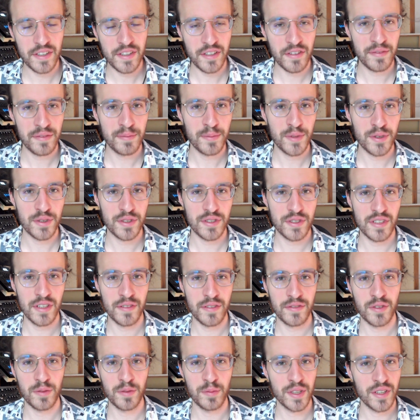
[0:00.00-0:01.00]
of more stuff
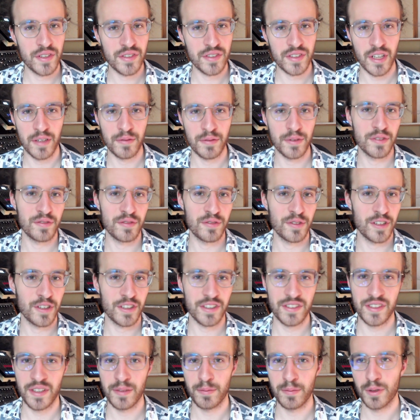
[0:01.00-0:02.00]
to be discovered. For
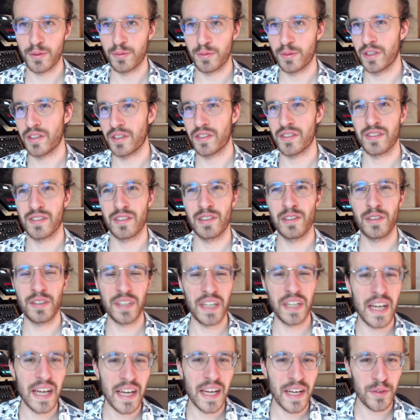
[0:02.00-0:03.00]
example, what is look
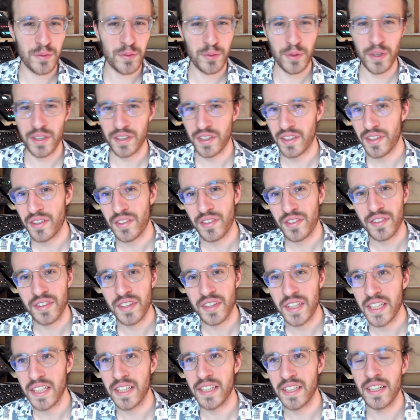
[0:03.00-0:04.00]
ahead? What is
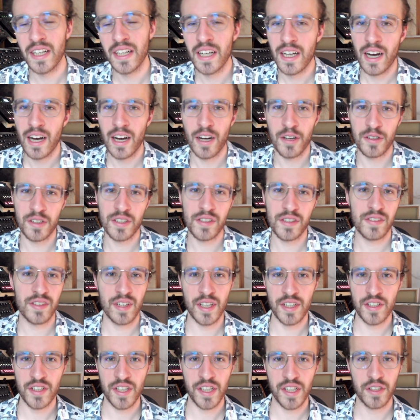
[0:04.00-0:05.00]
knee? How does
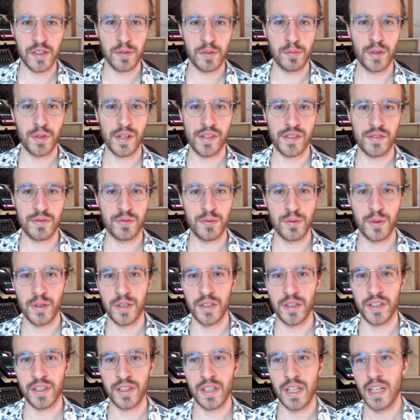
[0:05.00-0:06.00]
sidechain compression
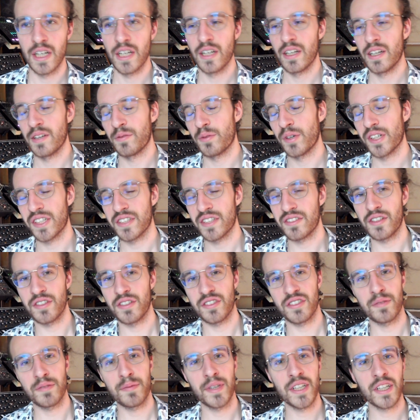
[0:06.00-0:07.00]
work? Why is there
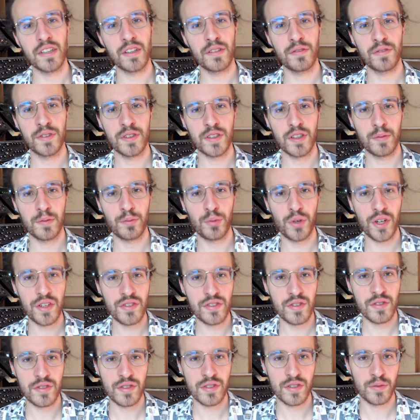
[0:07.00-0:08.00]
so many different
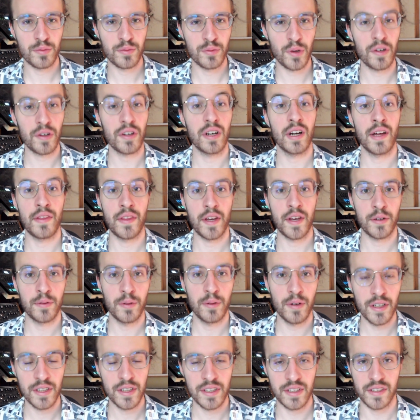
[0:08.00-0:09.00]
compressors, and what are their
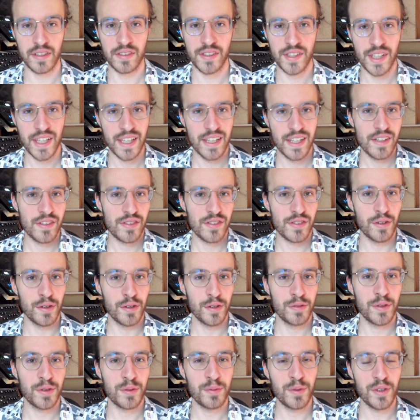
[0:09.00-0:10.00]
qualities? So
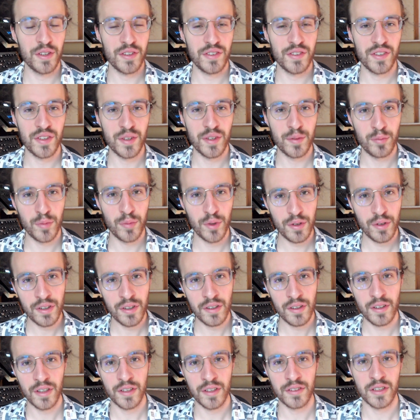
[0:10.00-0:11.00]
if you want to see more
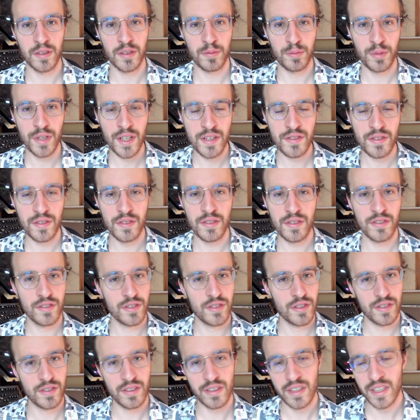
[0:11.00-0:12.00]
on compressors,
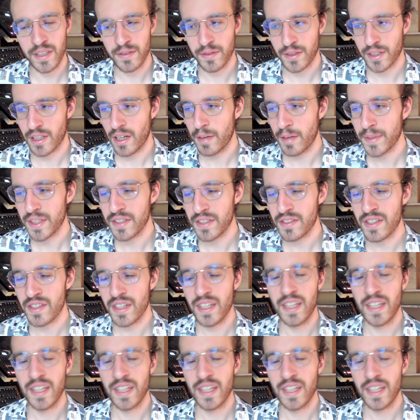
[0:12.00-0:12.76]
just leave a comment